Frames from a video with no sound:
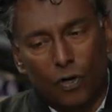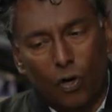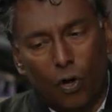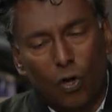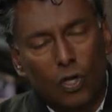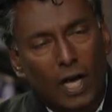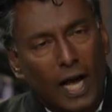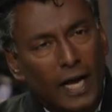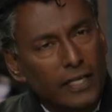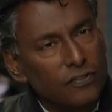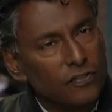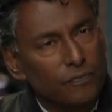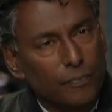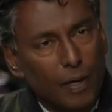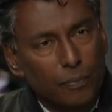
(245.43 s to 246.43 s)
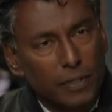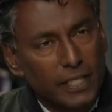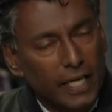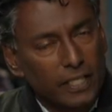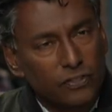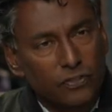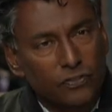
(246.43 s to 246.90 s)
all kinds of public
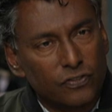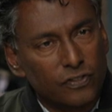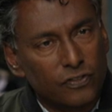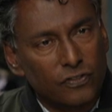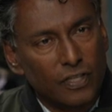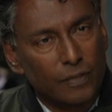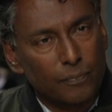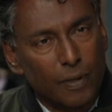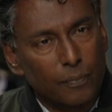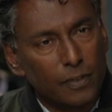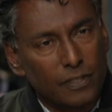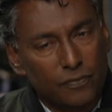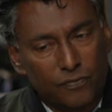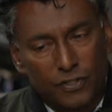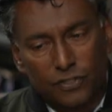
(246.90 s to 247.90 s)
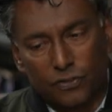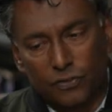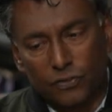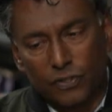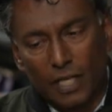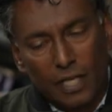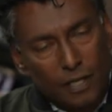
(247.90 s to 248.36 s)
agencies and public officials.